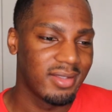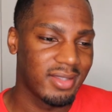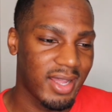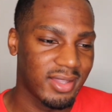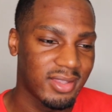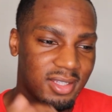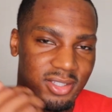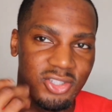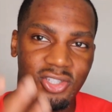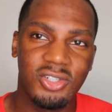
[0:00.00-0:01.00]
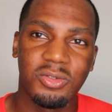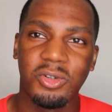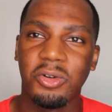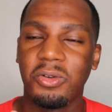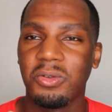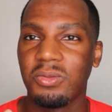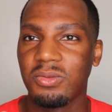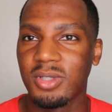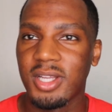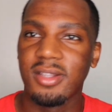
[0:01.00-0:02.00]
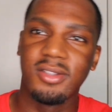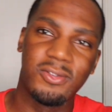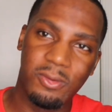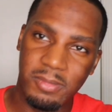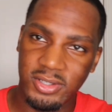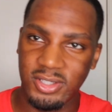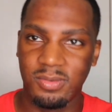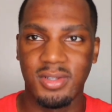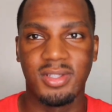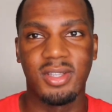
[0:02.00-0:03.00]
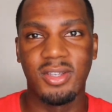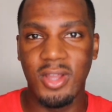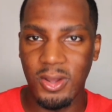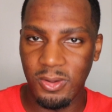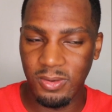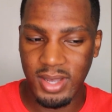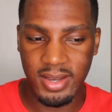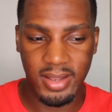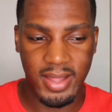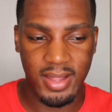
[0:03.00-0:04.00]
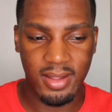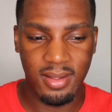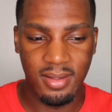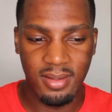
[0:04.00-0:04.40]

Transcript: like the general consumer just wants to know kind of like